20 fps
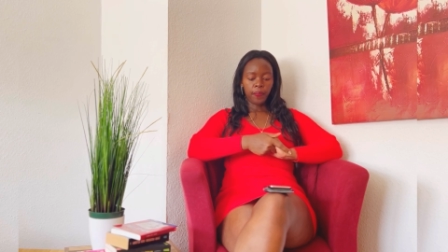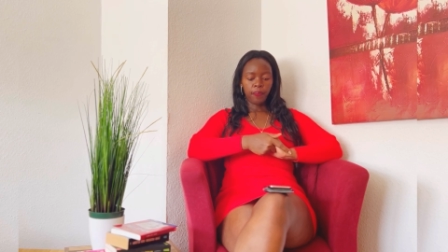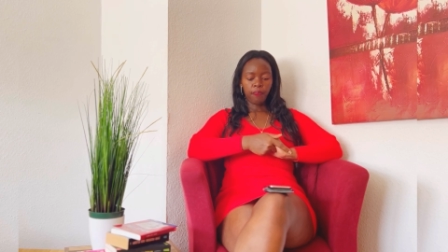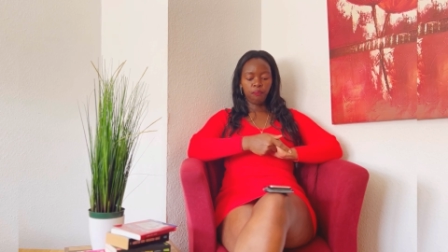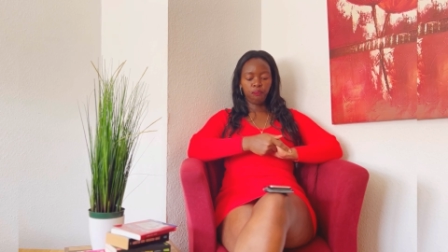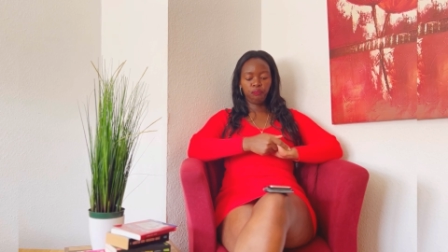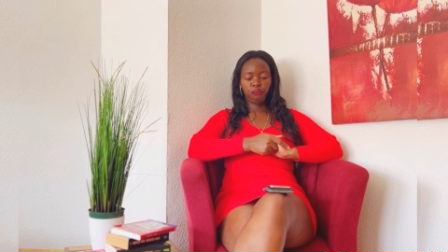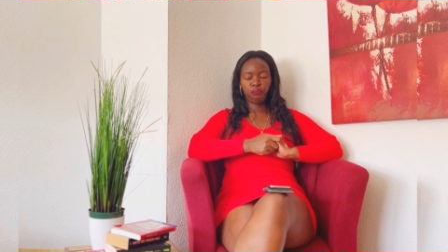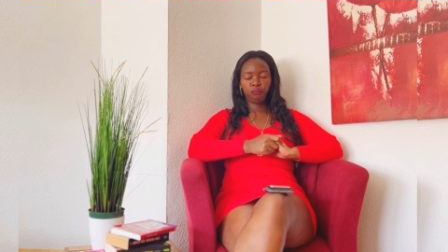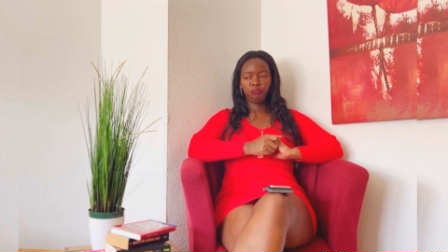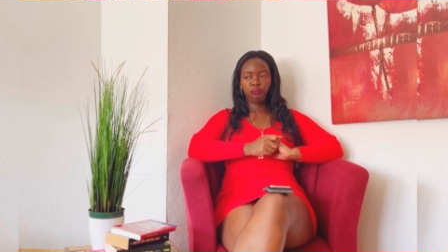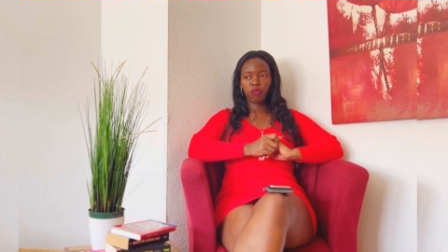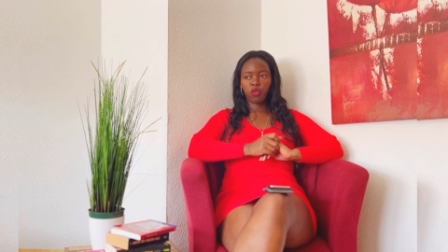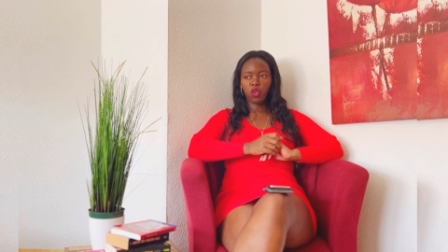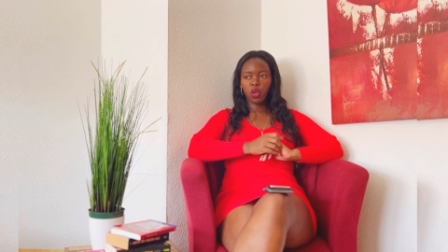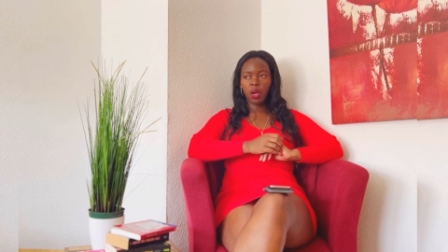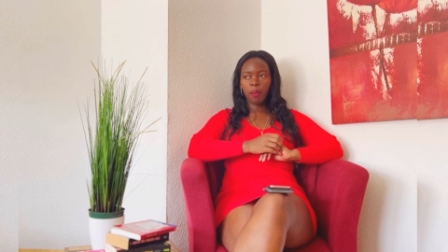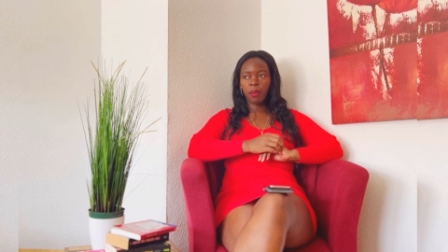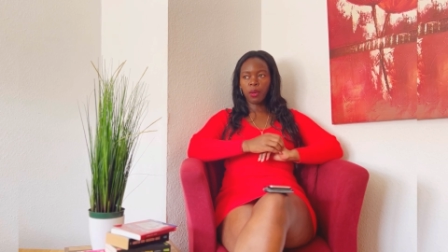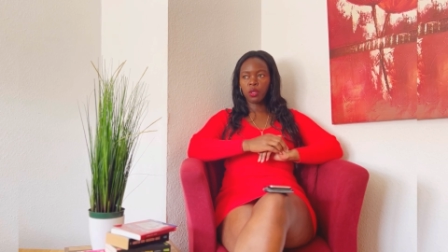
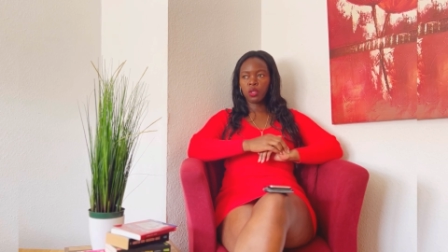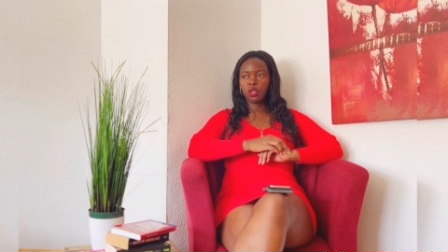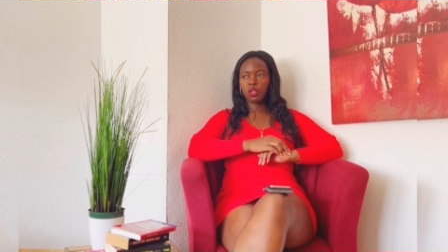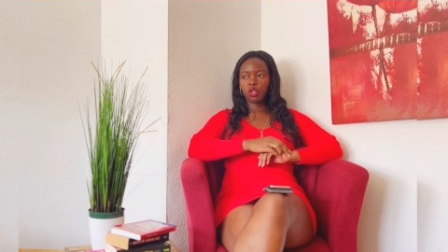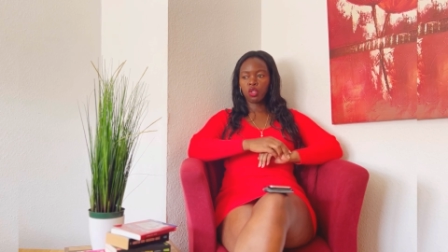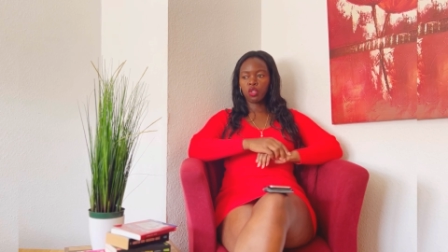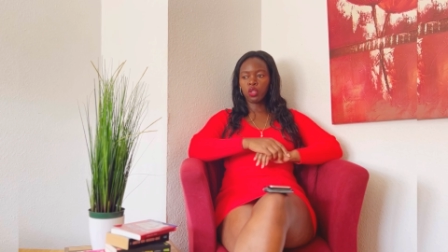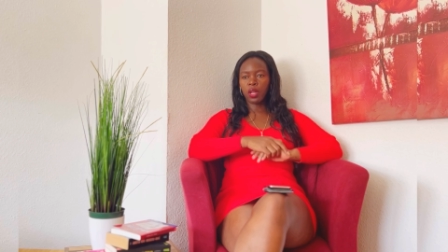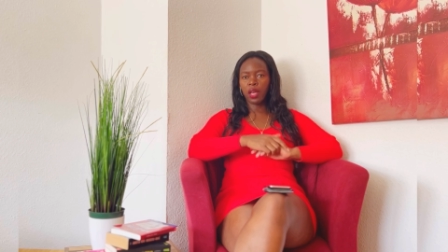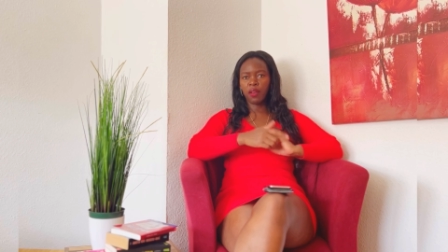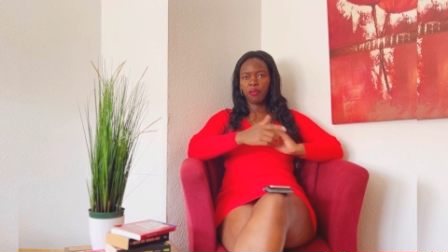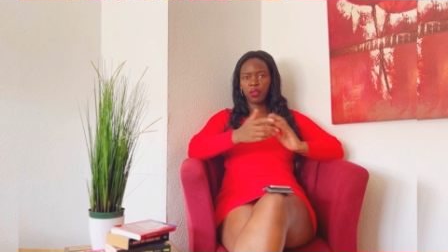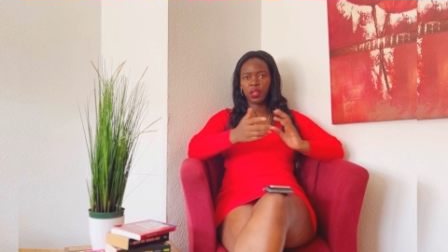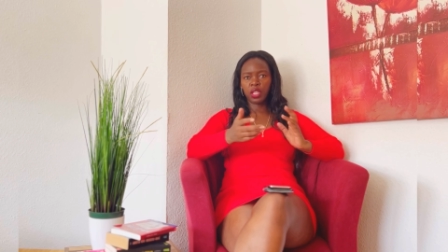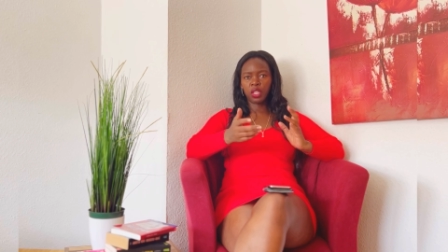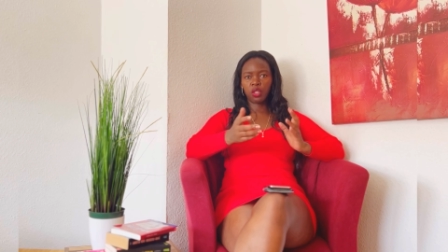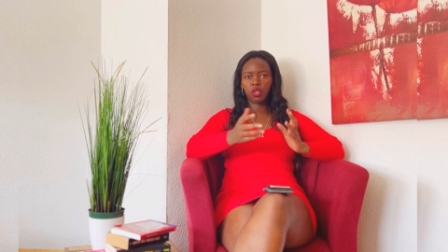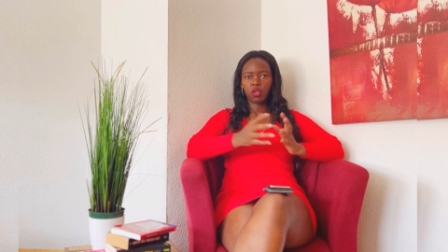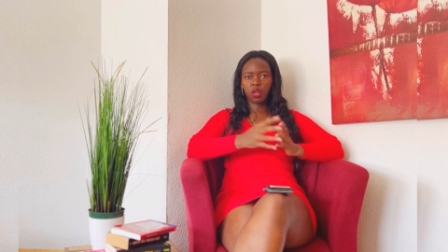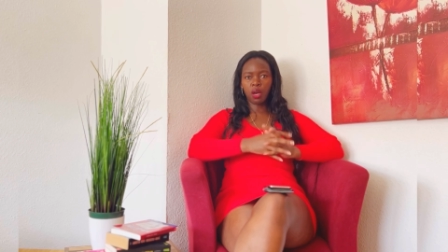Talk about social life, we
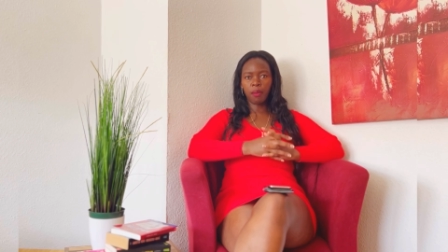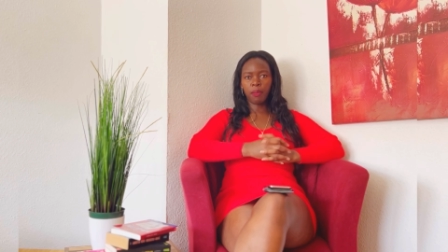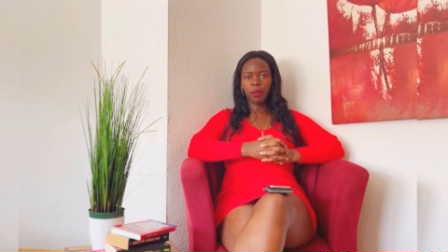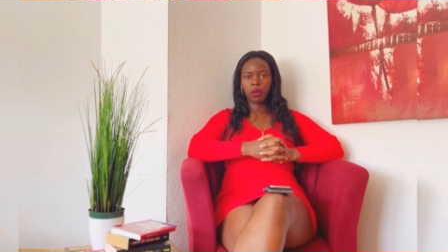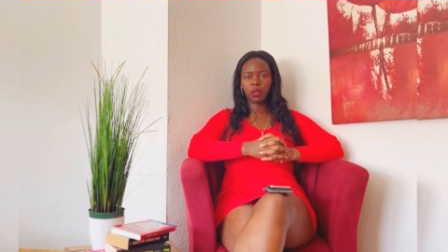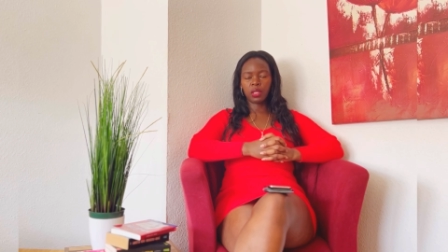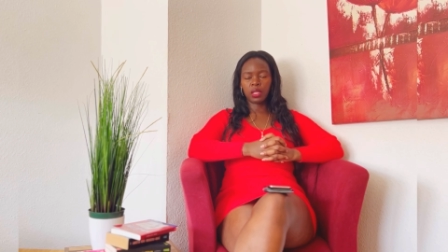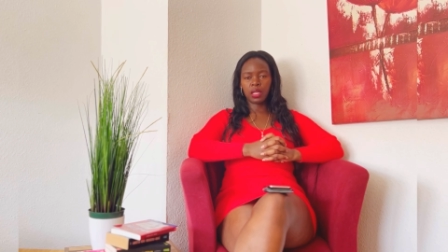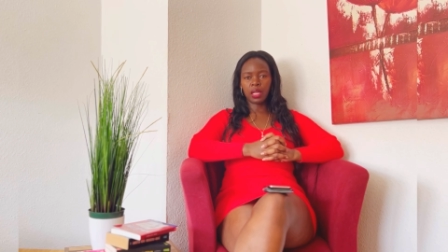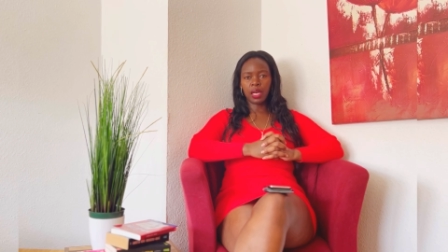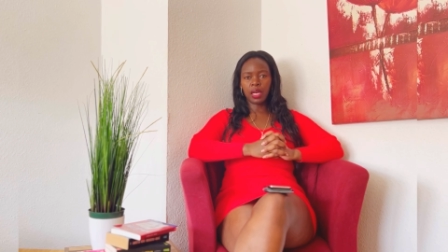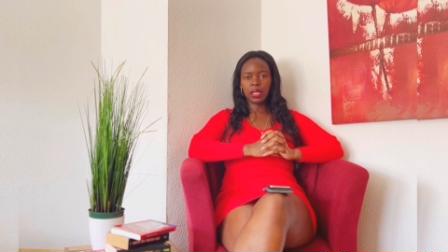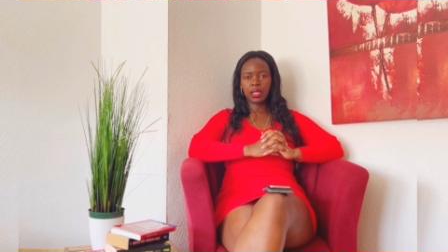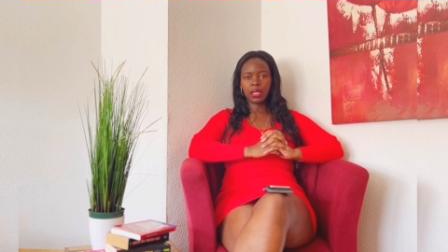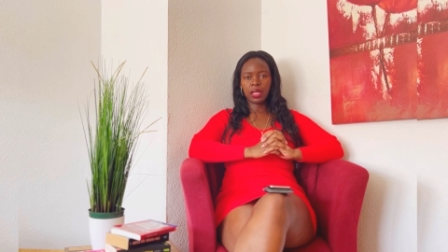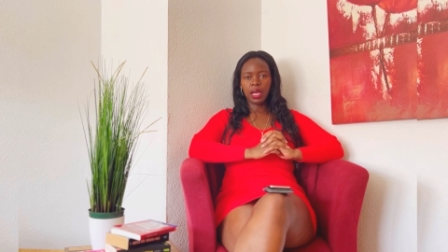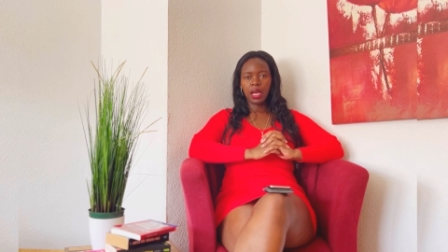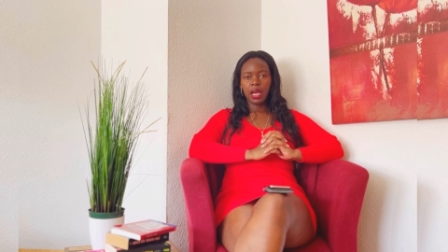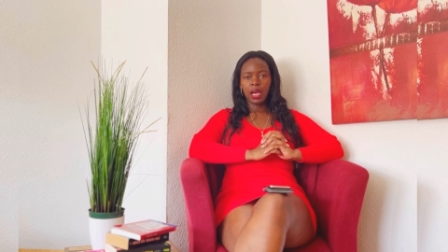did talk about that.